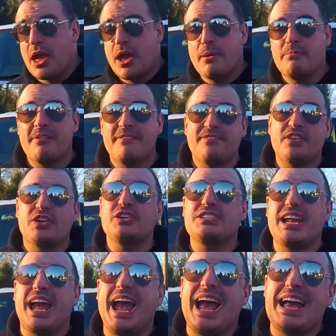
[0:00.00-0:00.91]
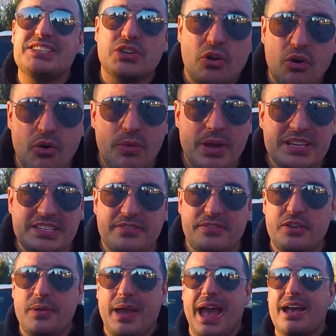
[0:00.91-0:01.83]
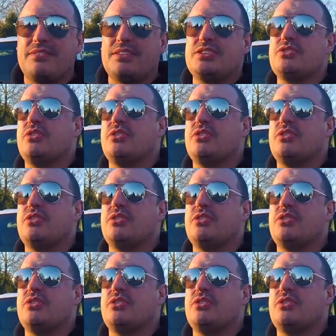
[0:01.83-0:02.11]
But first, as always, if you haven't,